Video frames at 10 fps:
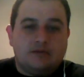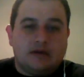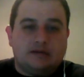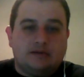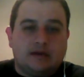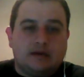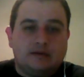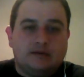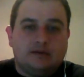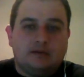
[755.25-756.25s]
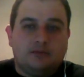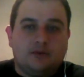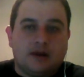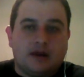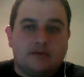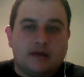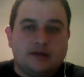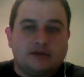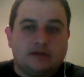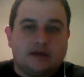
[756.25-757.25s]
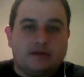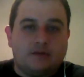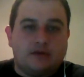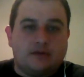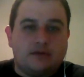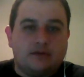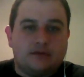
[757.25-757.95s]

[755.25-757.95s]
but at some point I imagine that I will.